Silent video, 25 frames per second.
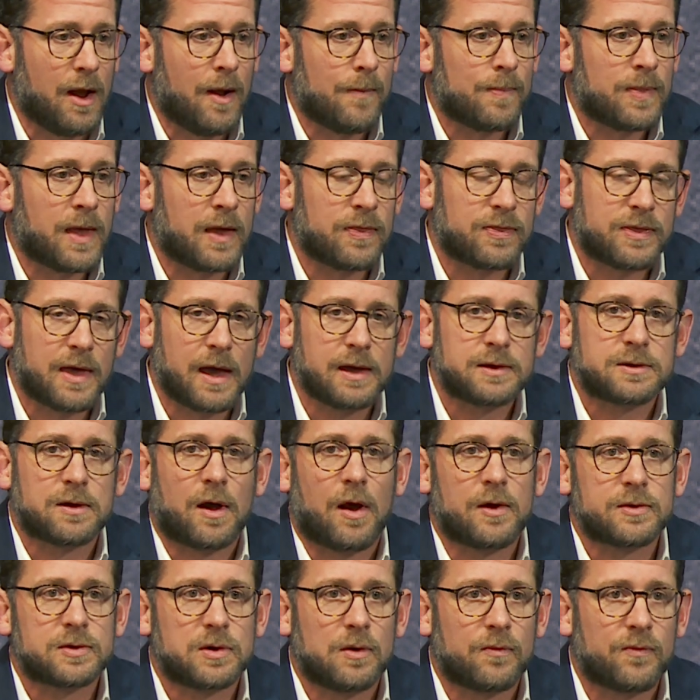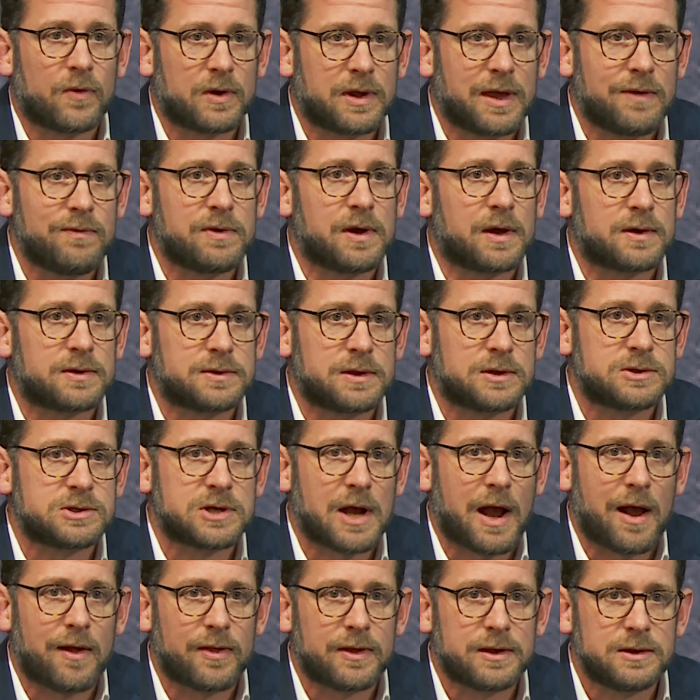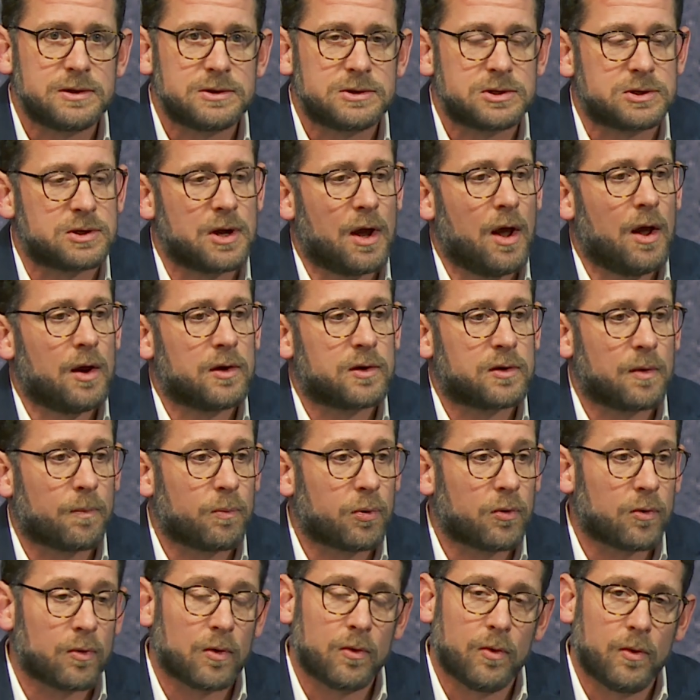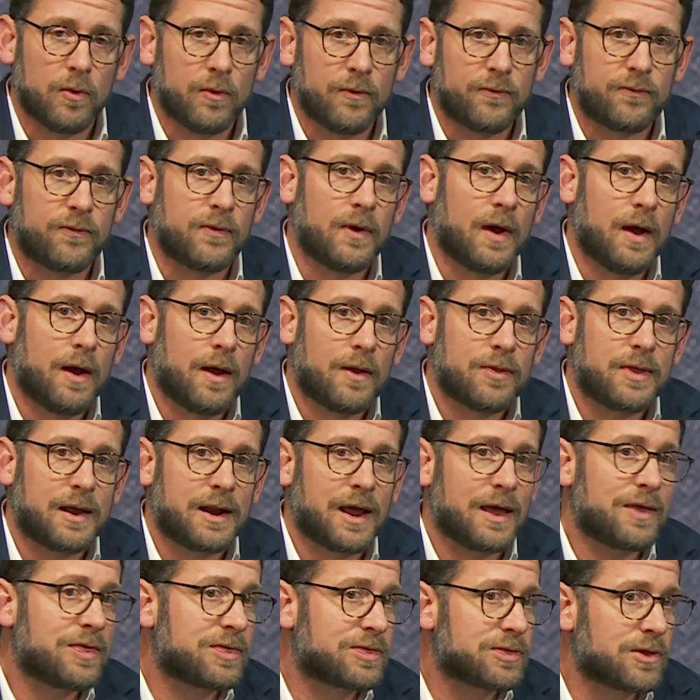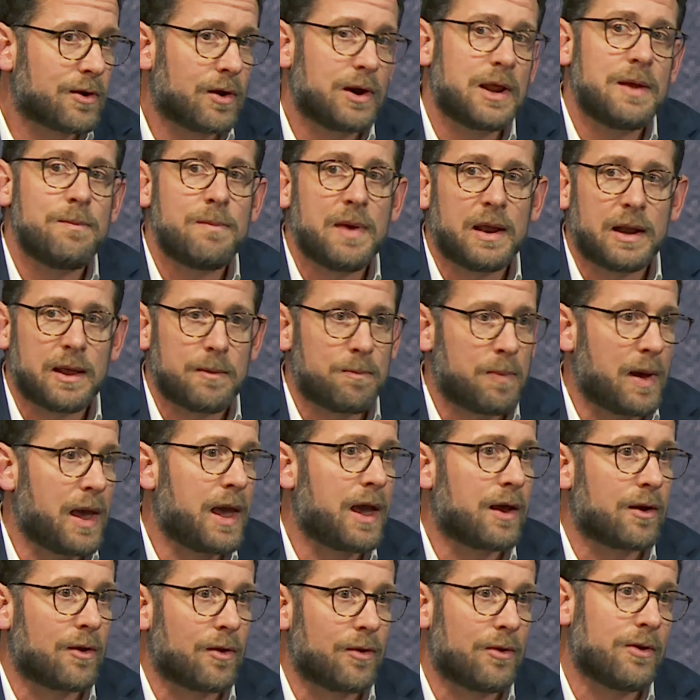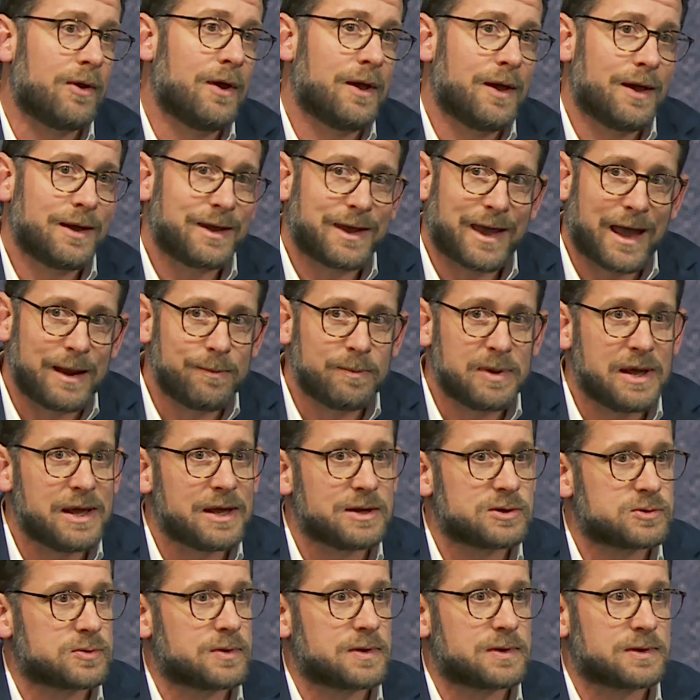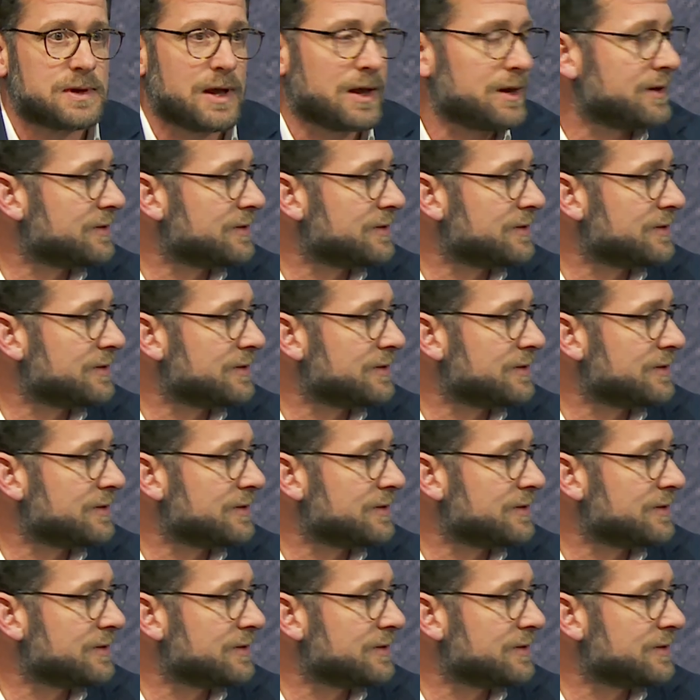and thanks also for giving us the challenge to prove that a 30-minute panel can be interesting.